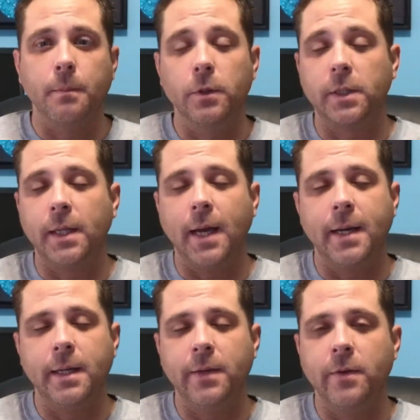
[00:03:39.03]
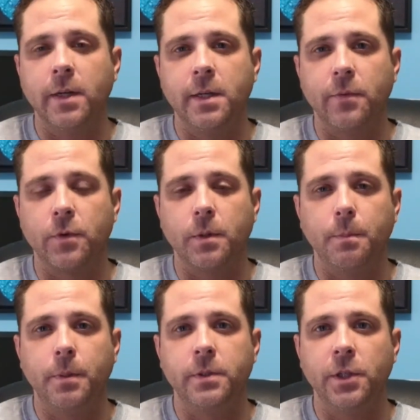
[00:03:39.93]
Looking at it, even a
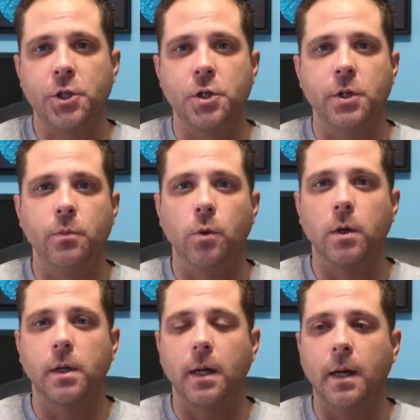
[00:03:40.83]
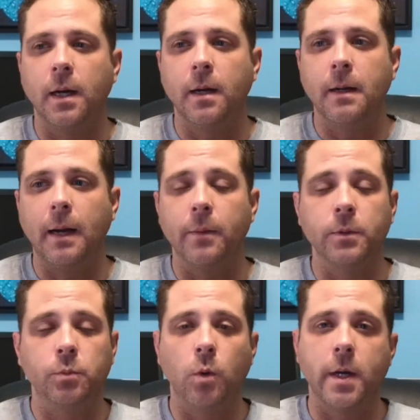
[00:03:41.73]
different position in work. I
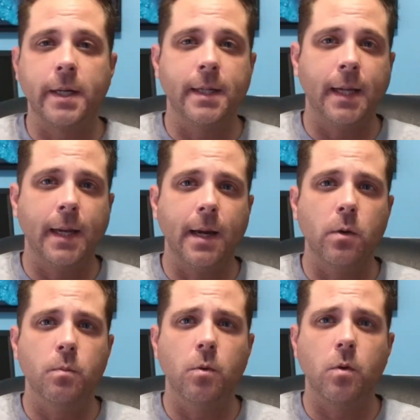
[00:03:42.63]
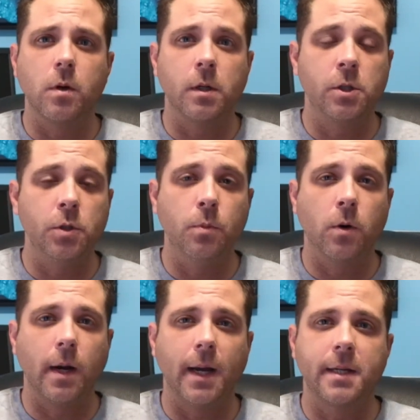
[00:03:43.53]
was wanting to get out more, do
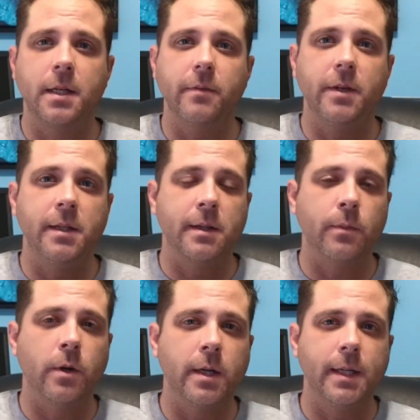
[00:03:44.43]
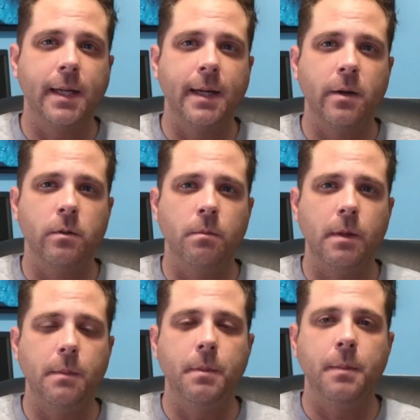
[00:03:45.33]
more activities. I wanted to get out and
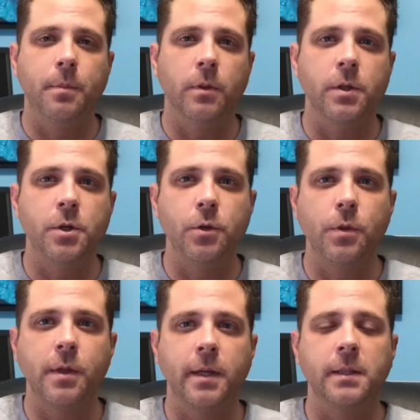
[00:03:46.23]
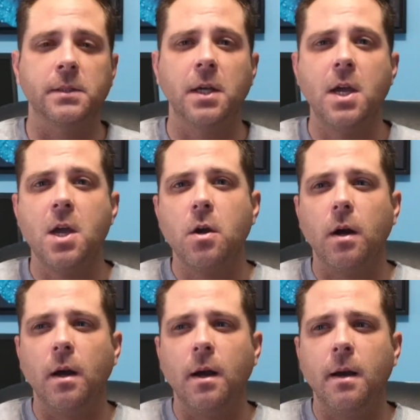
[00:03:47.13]
meet people and do things.
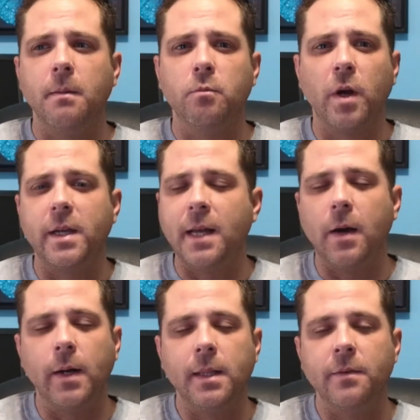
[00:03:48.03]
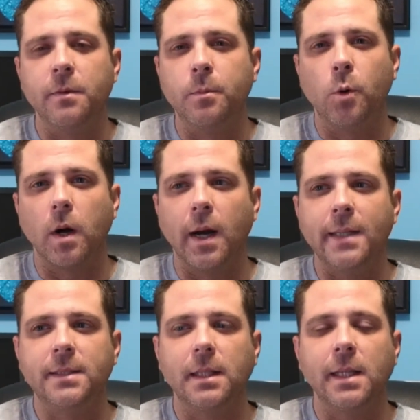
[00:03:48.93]
Right now, I live a more
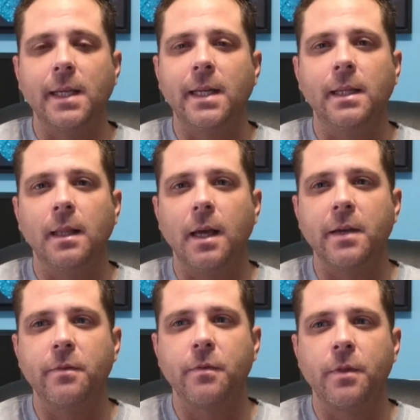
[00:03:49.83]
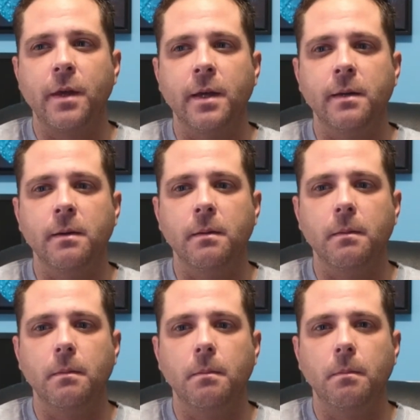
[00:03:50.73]
isolated life than
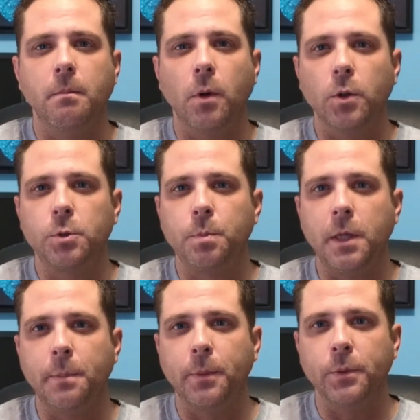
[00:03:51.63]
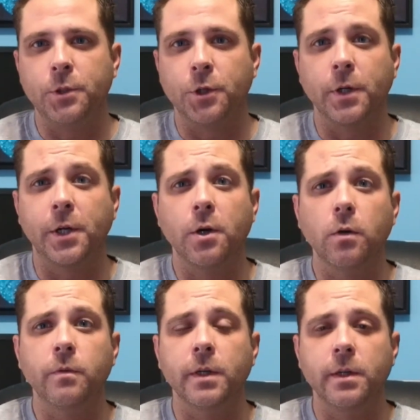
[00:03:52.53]
most people during
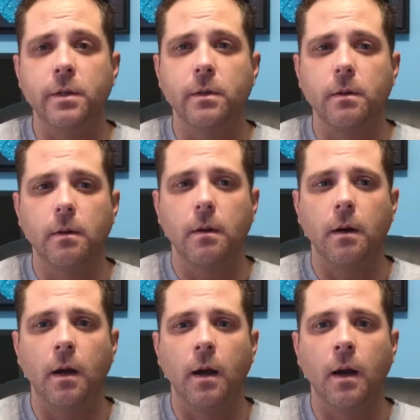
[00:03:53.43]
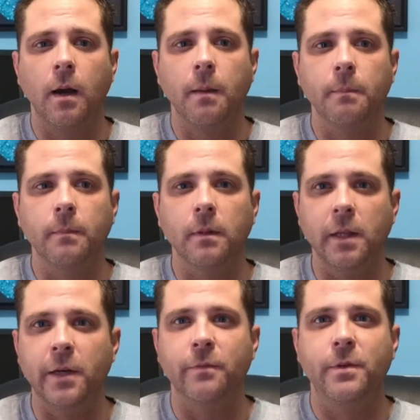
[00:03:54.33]
COVID
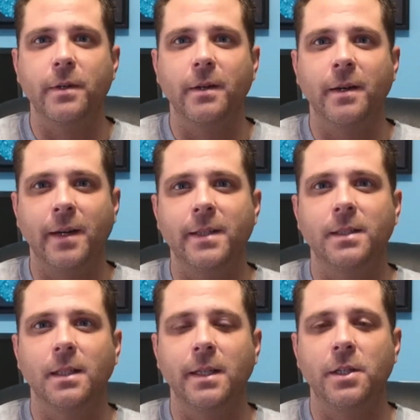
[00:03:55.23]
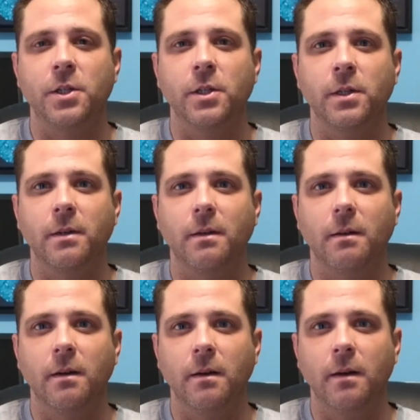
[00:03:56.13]
lived, an isolation
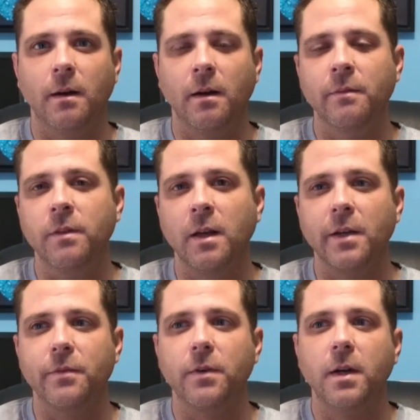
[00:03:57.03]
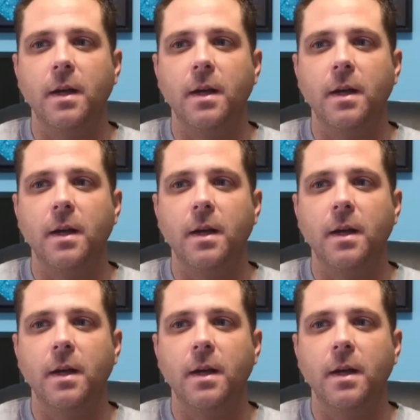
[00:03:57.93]
of life.